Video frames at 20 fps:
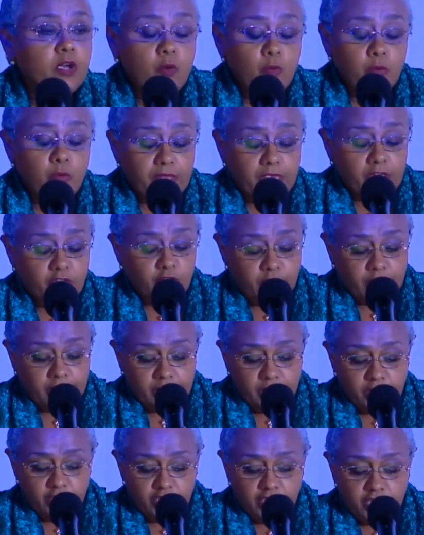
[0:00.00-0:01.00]
with
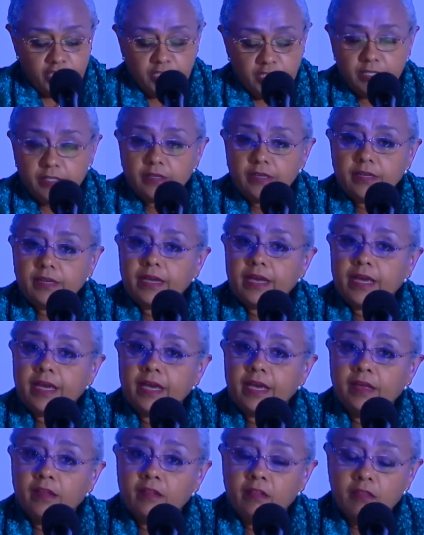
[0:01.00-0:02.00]
education,
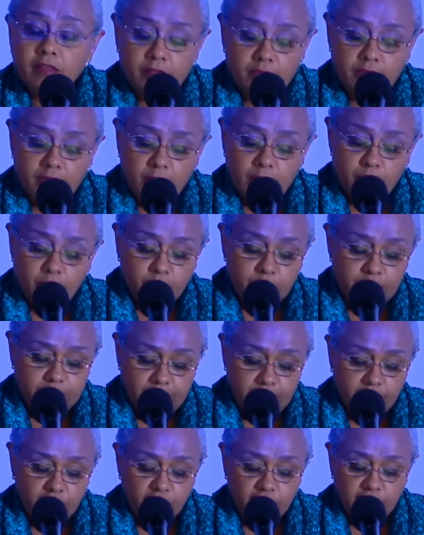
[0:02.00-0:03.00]
health,
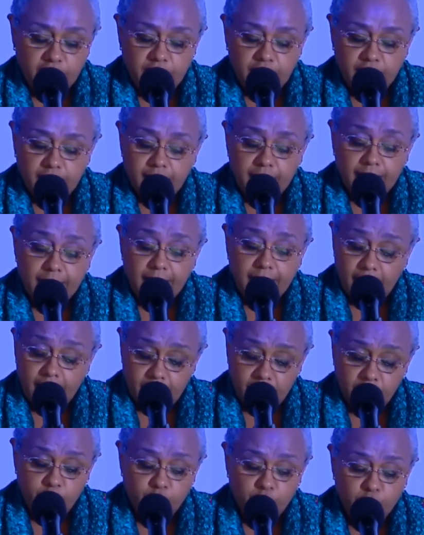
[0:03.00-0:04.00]
protection,
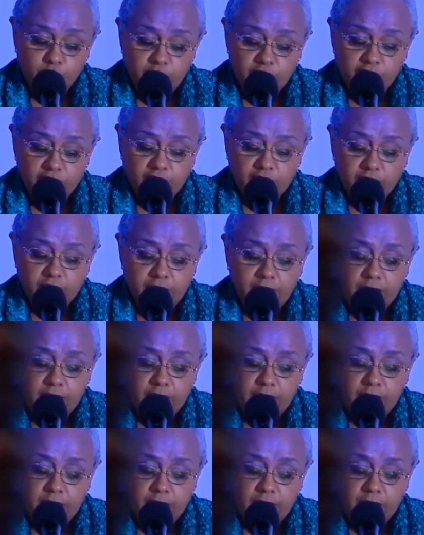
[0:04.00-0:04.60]
and nutrition,